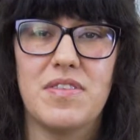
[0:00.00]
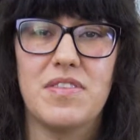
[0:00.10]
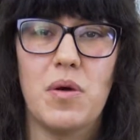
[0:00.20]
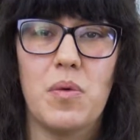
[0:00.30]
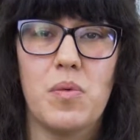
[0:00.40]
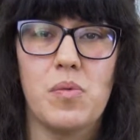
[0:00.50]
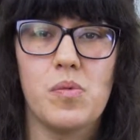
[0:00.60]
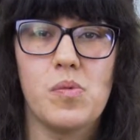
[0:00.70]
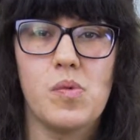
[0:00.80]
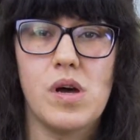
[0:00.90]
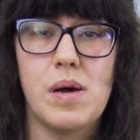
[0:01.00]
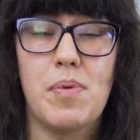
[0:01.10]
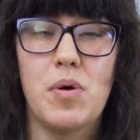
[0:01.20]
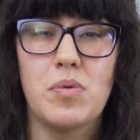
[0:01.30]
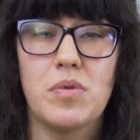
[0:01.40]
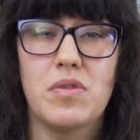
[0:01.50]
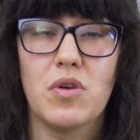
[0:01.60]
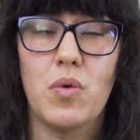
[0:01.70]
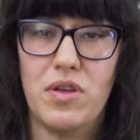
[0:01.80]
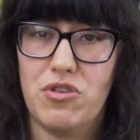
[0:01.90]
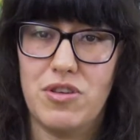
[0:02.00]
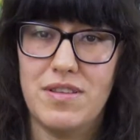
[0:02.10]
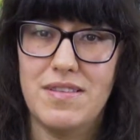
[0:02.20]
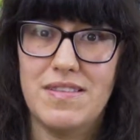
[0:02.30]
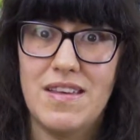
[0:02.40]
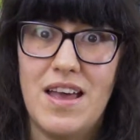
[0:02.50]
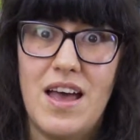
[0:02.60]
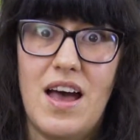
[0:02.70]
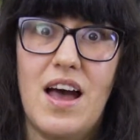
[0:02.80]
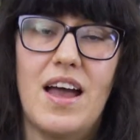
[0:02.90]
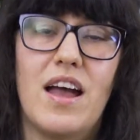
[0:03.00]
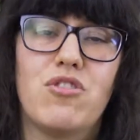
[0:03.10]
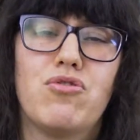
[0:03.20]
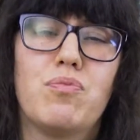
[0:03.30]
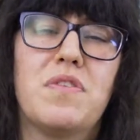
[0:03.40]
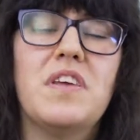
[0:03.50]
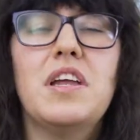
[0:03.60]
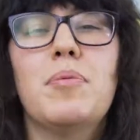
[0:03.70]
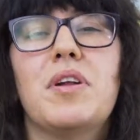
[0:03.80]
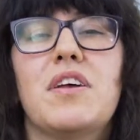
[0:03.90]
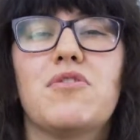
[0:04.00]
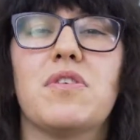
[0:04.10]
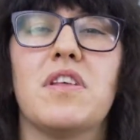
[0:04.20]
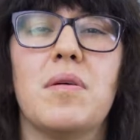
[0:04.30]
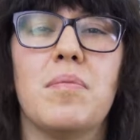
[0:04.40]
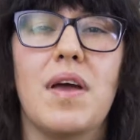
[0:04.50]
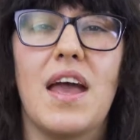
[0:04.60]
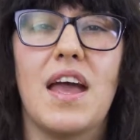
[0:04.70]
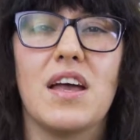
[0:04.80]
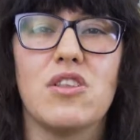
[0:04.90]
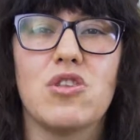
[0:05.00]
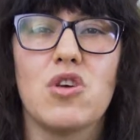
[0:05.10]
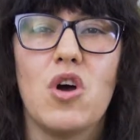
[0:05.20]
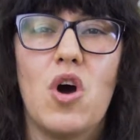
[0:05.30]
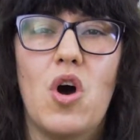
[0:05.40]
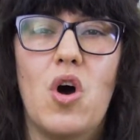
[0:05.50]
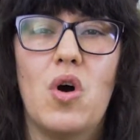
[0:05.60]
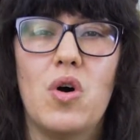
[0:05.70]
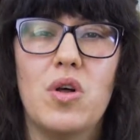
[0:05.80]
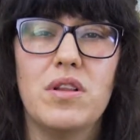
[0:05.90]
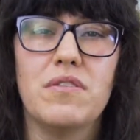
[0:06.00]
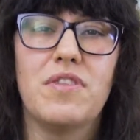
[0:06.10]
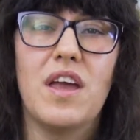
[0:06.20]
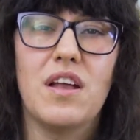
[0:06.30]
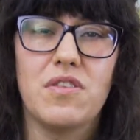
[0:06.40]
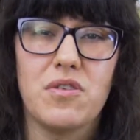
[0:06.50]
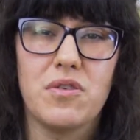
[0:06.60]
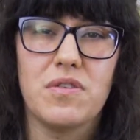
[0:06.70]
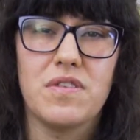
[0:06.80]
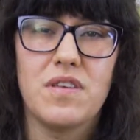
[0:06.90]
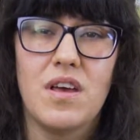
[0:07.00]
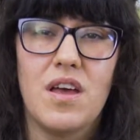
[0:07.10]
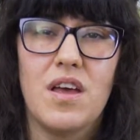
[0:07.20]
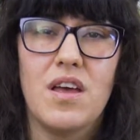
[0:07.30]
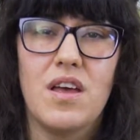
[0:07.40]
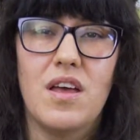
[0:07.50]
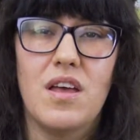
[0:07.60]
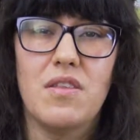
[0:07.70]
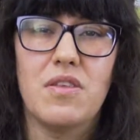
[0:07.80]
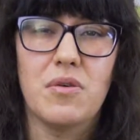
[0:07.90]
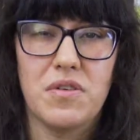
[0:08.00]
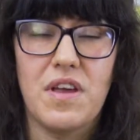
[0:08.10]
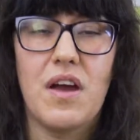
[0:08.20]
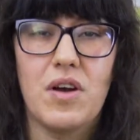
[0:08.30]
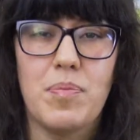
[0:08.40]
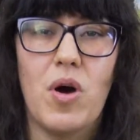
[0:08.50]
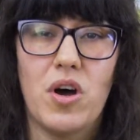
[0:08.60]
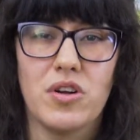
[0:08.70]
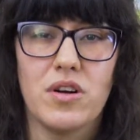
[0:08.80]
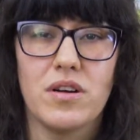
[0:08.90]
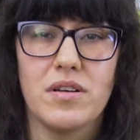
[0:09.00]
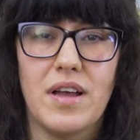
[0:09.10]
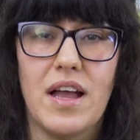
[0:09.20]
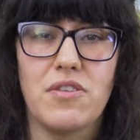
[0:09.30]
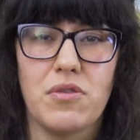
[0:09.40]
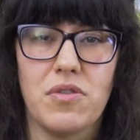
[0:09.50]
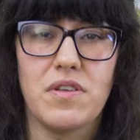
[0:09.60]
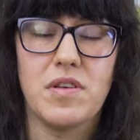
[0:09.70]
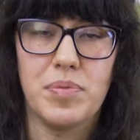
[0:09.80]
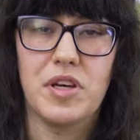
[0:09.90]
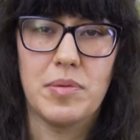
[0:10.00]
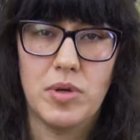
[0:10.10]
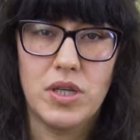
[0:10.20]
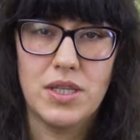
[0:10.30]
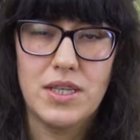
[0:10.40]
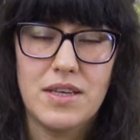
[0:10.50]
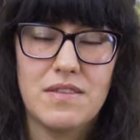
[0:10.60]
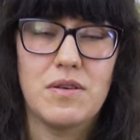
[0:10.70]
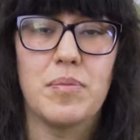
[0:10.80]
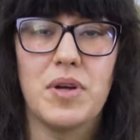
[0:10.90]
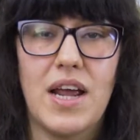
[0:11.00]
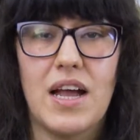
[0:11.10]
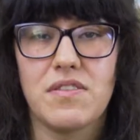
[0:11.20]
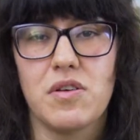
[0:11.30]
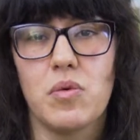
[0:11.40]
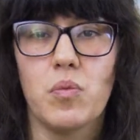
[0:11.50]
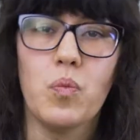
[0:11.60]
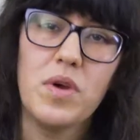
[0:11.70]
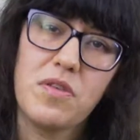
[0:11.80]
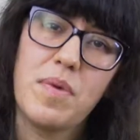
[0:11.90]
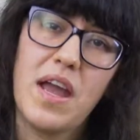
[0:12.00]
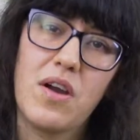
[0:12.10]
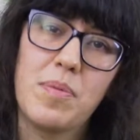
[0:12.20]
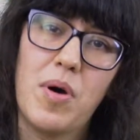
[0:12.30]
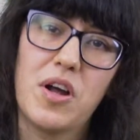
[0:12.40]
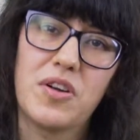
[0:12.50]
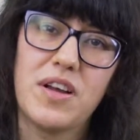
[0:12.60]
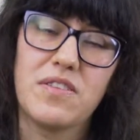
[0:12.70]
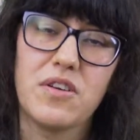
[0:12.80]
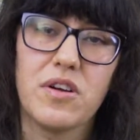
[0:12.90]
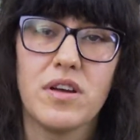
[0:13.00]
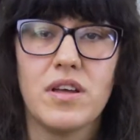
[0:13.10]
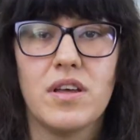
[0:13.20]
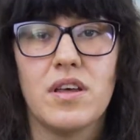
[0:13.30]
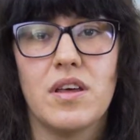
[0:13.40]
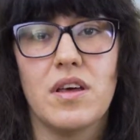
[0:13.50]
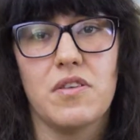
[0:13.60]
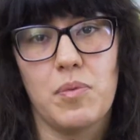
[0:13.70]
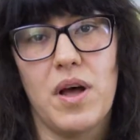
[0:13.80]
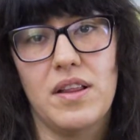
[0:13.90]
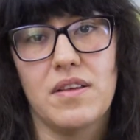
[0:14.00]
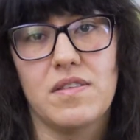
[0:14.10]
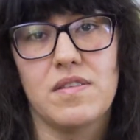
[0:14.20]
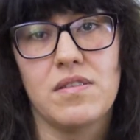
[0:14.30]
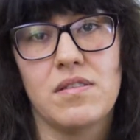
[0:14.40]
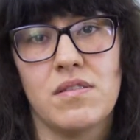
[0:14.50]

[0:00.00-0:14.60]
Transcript: So about the questions, I was thinking about answering them, and all of the answers, there is a Harry Potter answer that's applicable. So I'm going to answer with my Harry Potter answer as well as